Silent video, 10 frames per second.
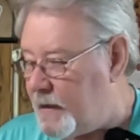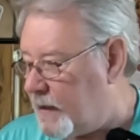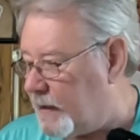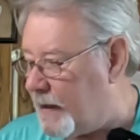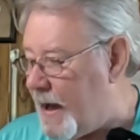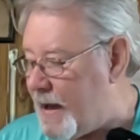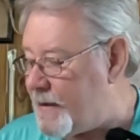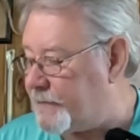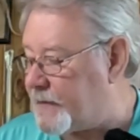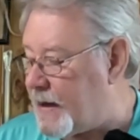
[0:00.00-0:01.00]
I
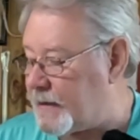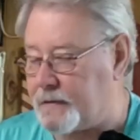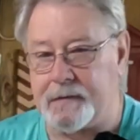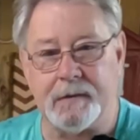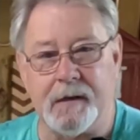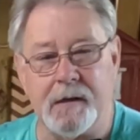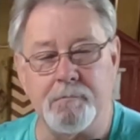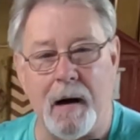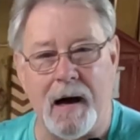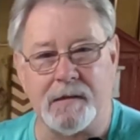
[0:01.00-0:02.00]
have got an
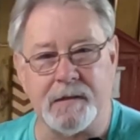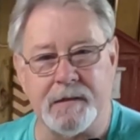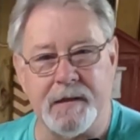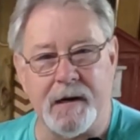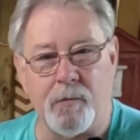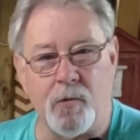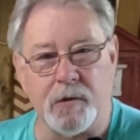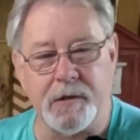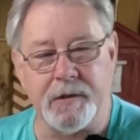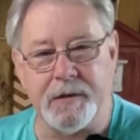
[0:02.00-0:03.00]
unboxing that I
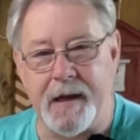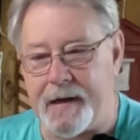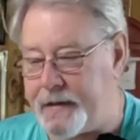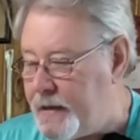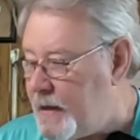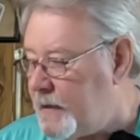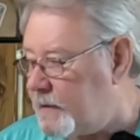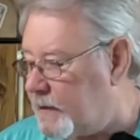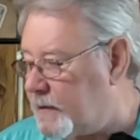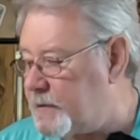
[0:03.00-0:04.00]
want to do today.
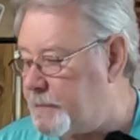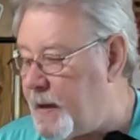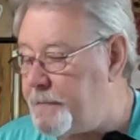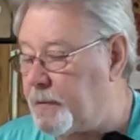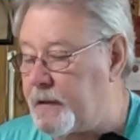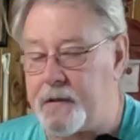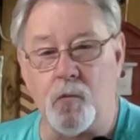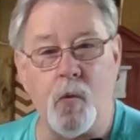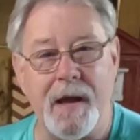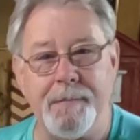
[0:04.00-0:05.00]
The people at
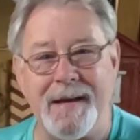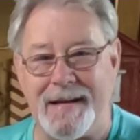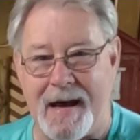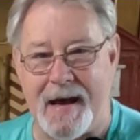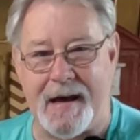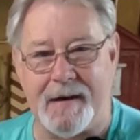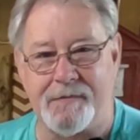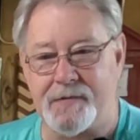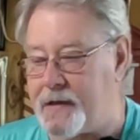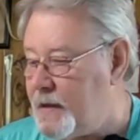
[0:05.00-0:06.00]
Wiebe
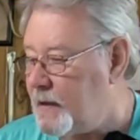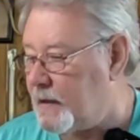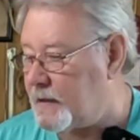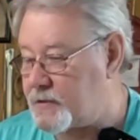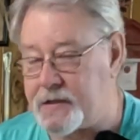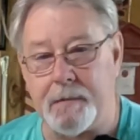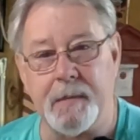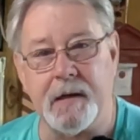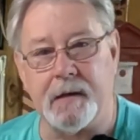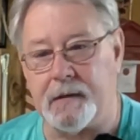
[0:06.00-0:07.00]
Knives sent
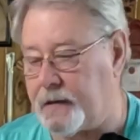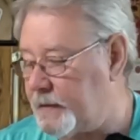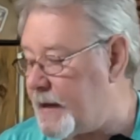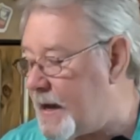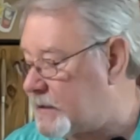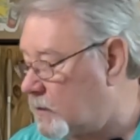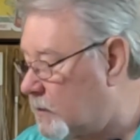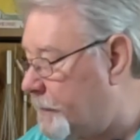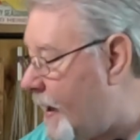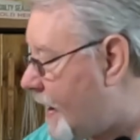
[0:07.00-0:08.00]
me a nice
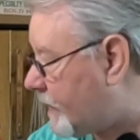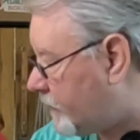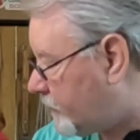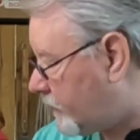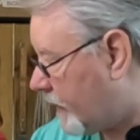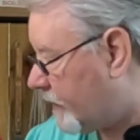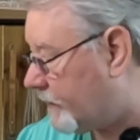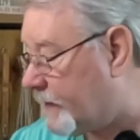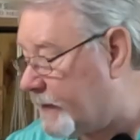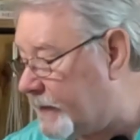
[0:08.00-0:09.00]
little package,
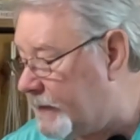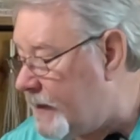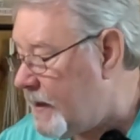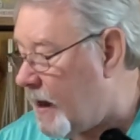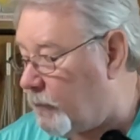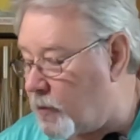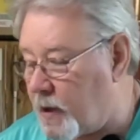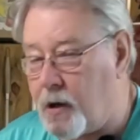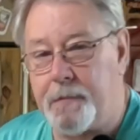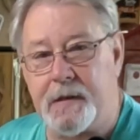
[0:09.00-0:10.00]
and I want
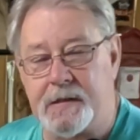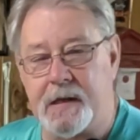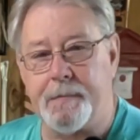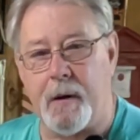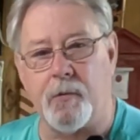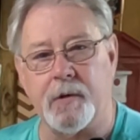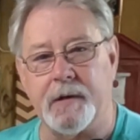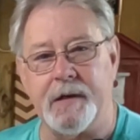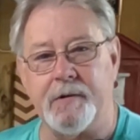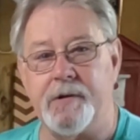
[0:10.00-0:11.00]
to open this up. I want to
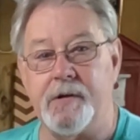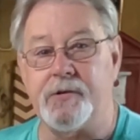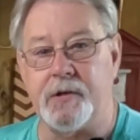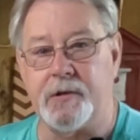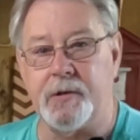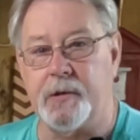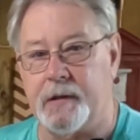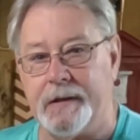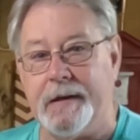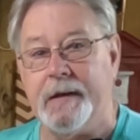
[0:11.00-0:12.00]
introduce you
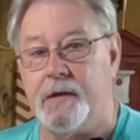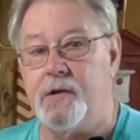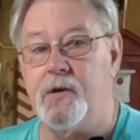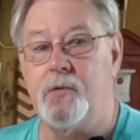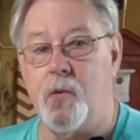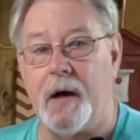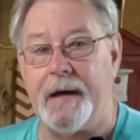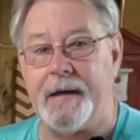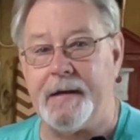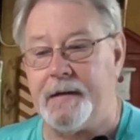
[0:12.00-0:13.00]
to a new
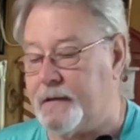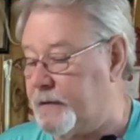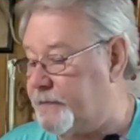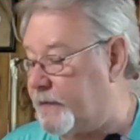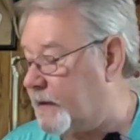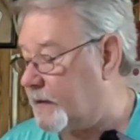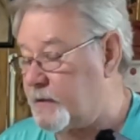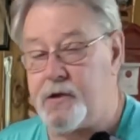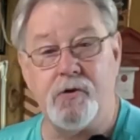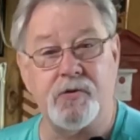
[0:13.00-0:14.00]
way of
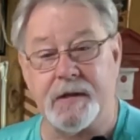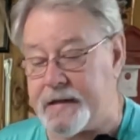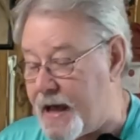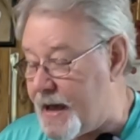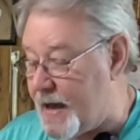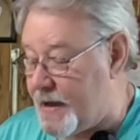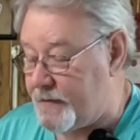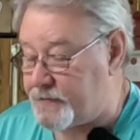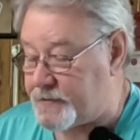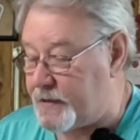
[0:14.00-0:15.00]
using
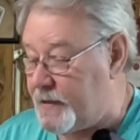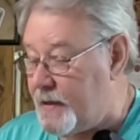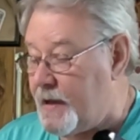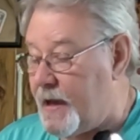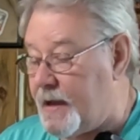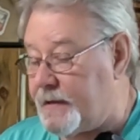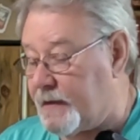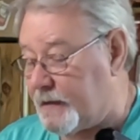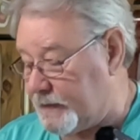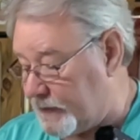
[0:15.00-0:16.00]
knives, and
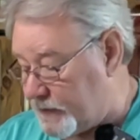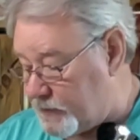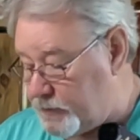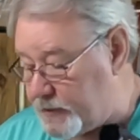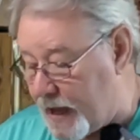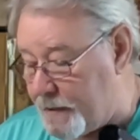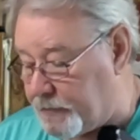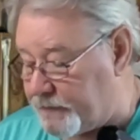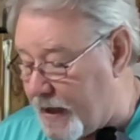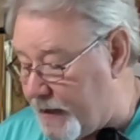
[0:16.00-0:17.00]
a new
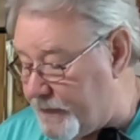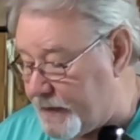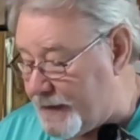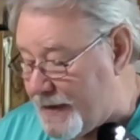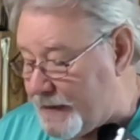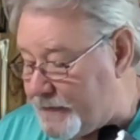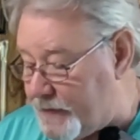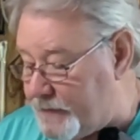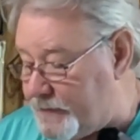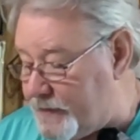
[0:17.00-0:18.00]
type of knife.
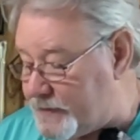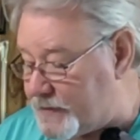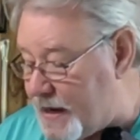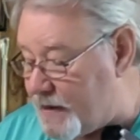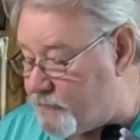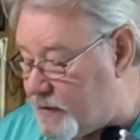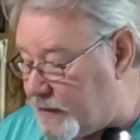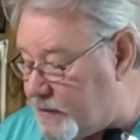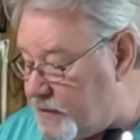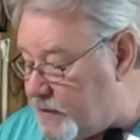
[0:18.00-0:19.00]
There's not
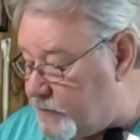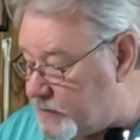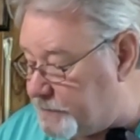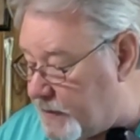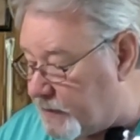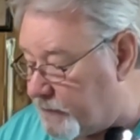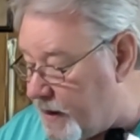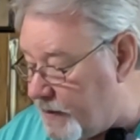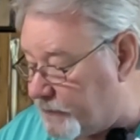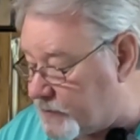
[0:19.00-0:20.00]
really new, it's been
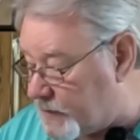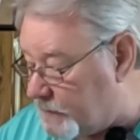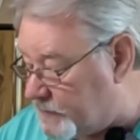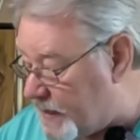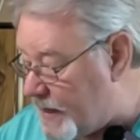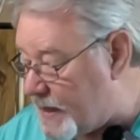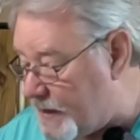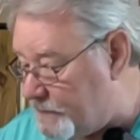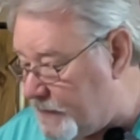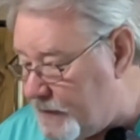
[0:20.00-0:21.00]
around for some time,